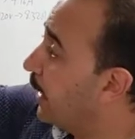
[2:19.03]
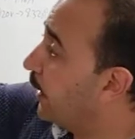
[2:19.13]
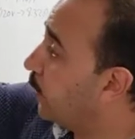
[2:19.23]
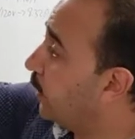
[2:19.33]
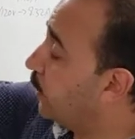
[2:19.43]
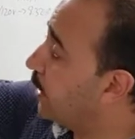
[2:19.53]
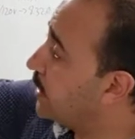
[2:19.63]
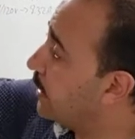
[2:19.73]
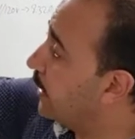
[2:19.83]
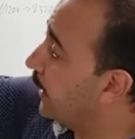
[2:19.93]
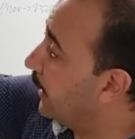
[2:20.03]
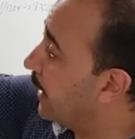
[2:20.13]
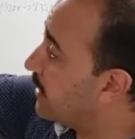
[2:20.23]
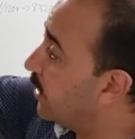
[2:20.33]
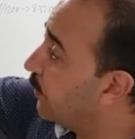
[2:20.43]
Like what you are seeing, it
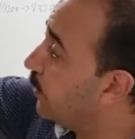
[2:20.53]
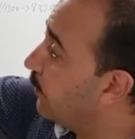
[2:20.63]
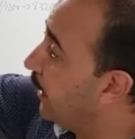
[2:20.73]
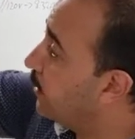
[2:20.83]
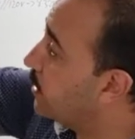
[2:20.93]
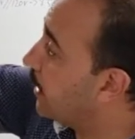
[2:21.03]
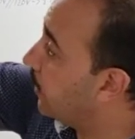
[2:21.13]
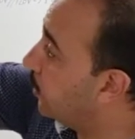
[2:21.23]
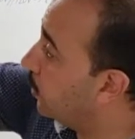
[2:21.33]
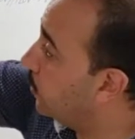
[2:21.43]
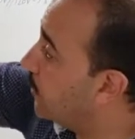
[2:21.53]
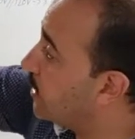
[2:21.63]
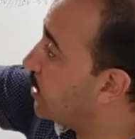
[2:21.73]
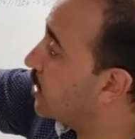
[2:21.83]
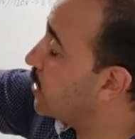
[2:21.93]
has different values, and all of
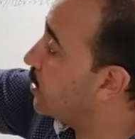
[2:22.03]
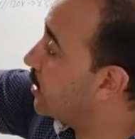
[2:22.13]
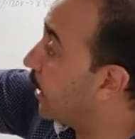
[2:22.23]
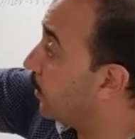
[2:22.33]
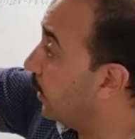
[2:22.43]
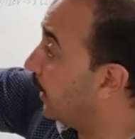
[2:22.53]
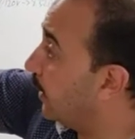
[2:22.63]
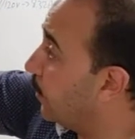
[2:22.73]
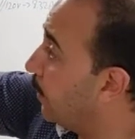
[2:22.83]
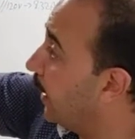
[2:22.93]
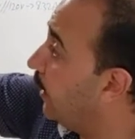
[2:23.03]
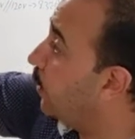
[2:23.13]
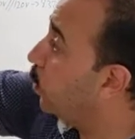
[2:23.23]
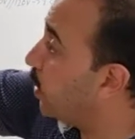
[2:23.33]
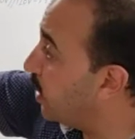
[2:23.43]
these resistors are connected in
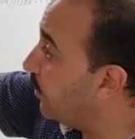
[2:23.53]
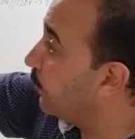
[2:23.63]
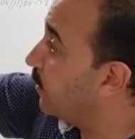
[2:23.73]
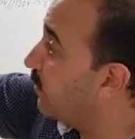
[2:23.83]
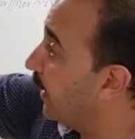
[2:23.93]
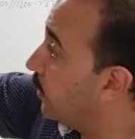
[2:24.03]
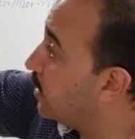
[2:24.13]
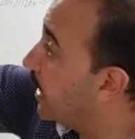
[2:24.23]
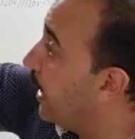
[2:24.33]
parallel with different values.